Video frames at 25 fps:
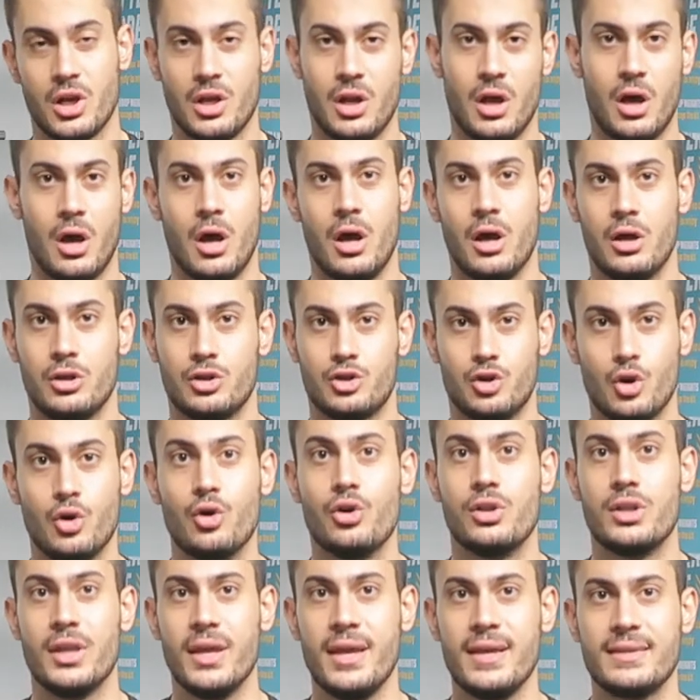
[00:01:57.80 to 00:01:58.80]
gonna show
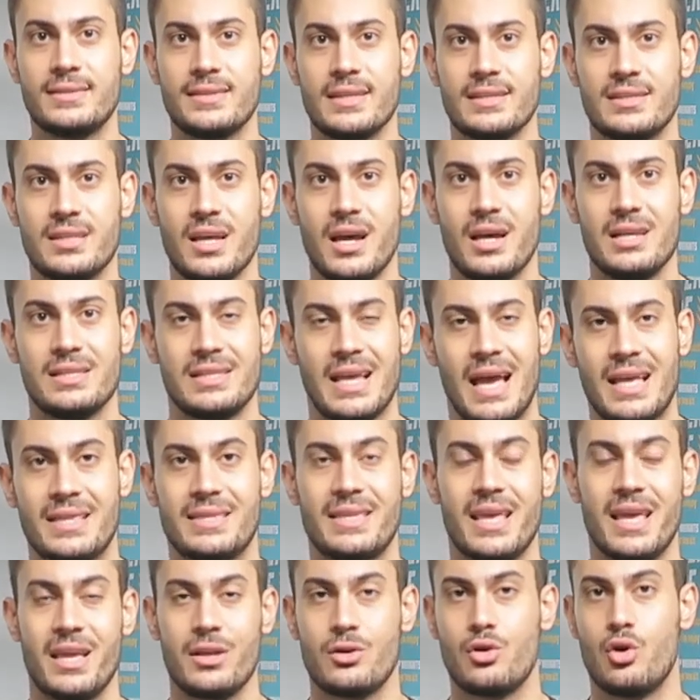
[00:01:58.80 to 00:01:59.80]
you the exercise
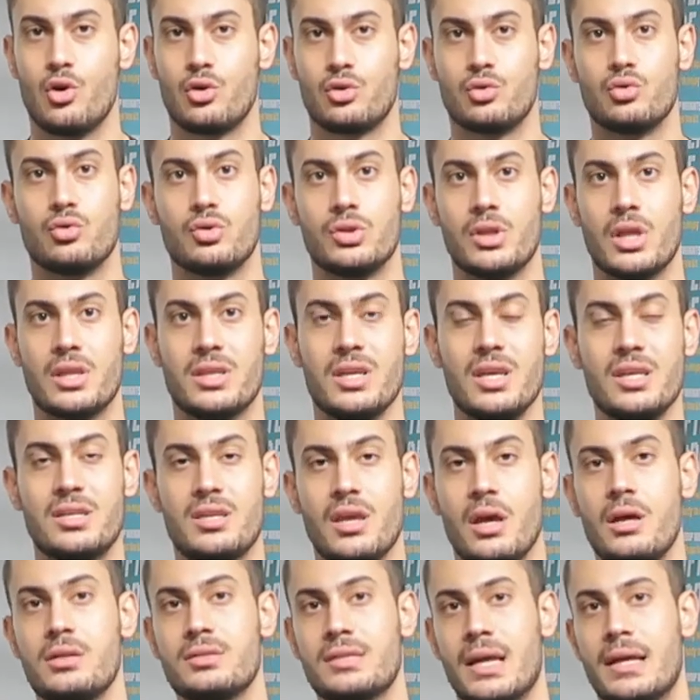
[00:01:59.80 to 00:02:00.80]
and then go through the
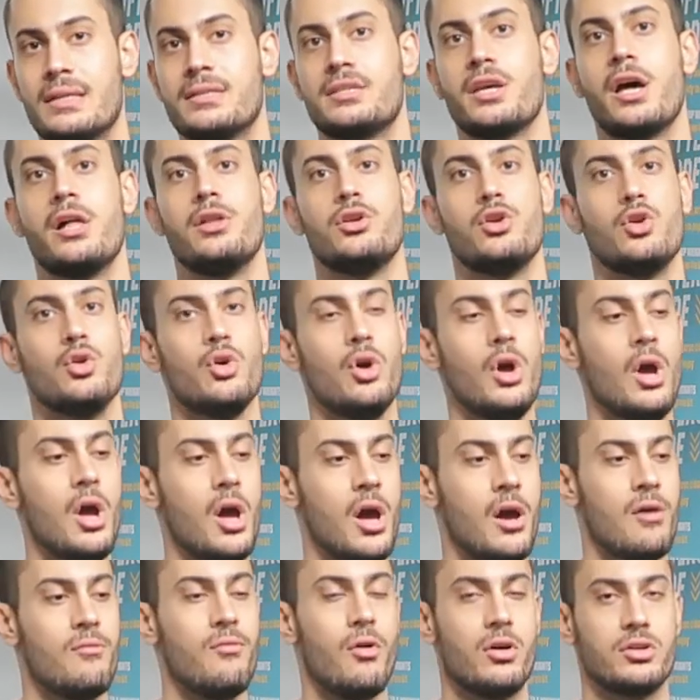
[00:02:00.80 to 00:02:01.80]
details and tell
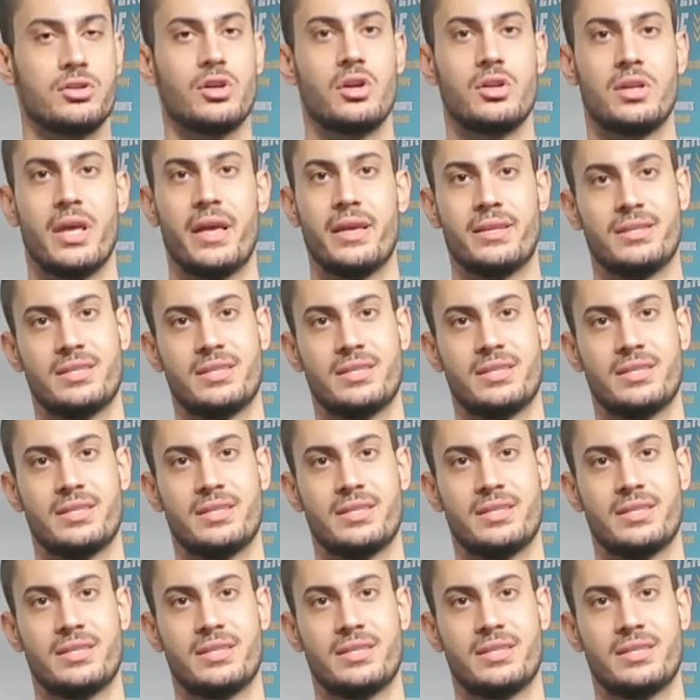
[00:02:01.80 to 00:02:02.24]
you what are the